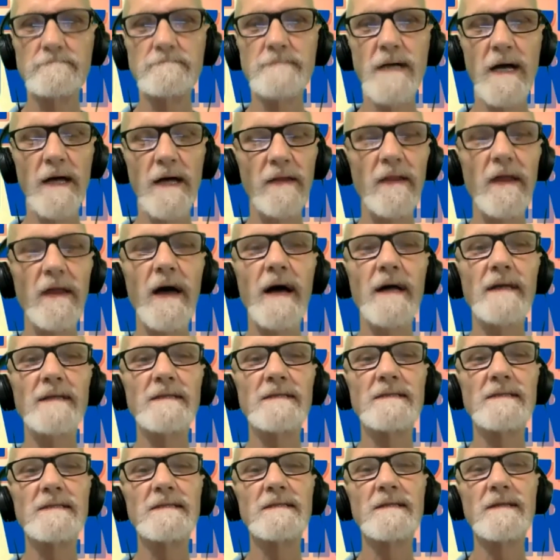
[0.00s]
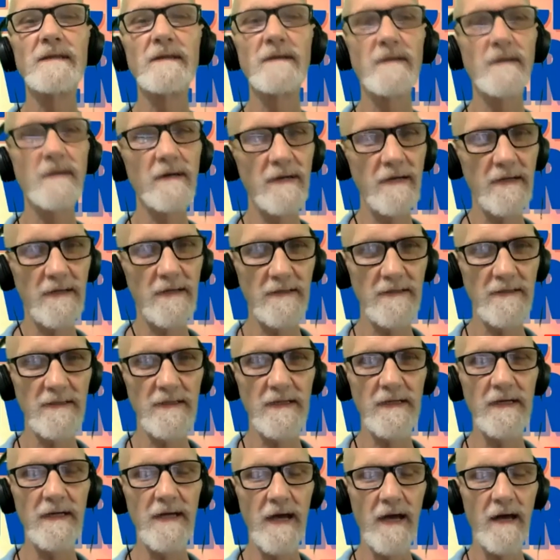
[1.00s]
And that's the thing,
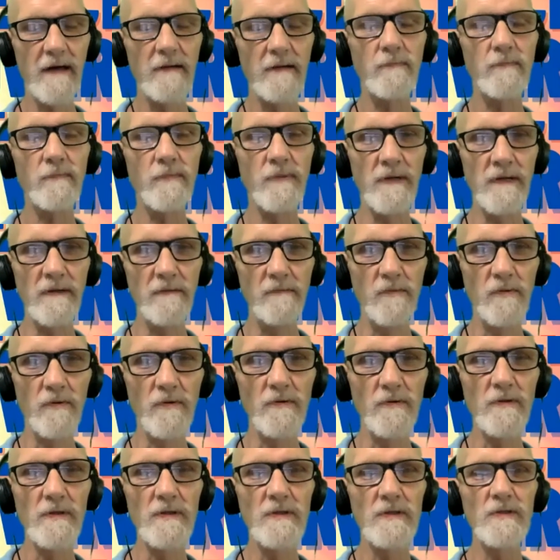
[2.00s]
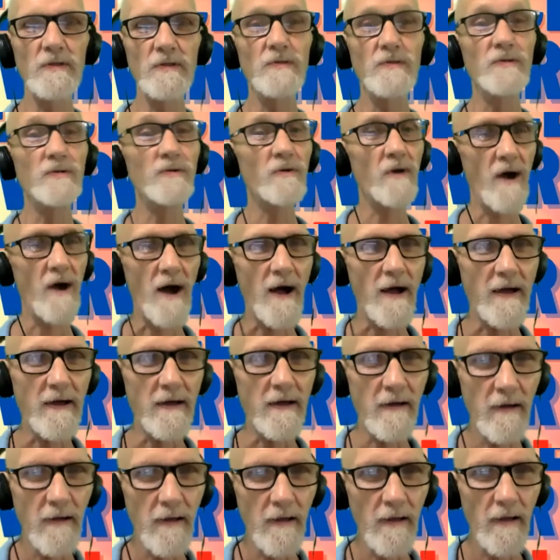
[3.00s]
to get people to try,
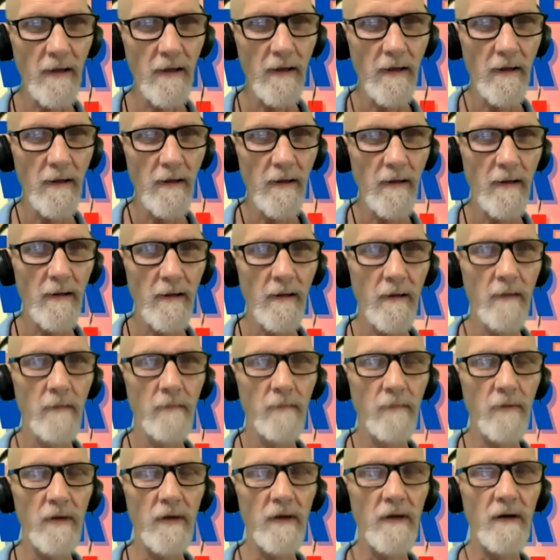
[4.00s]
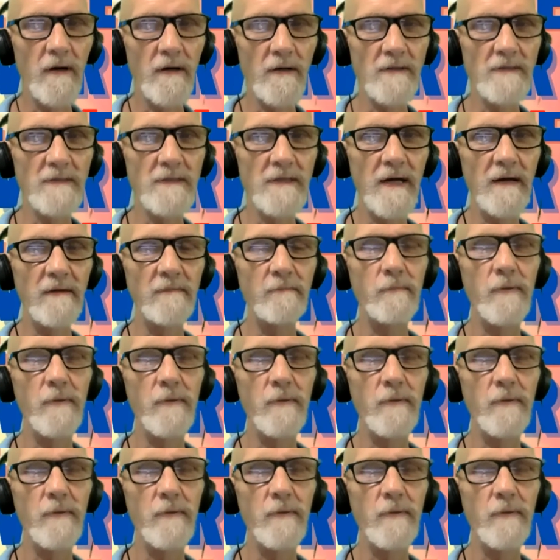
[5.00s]
because they've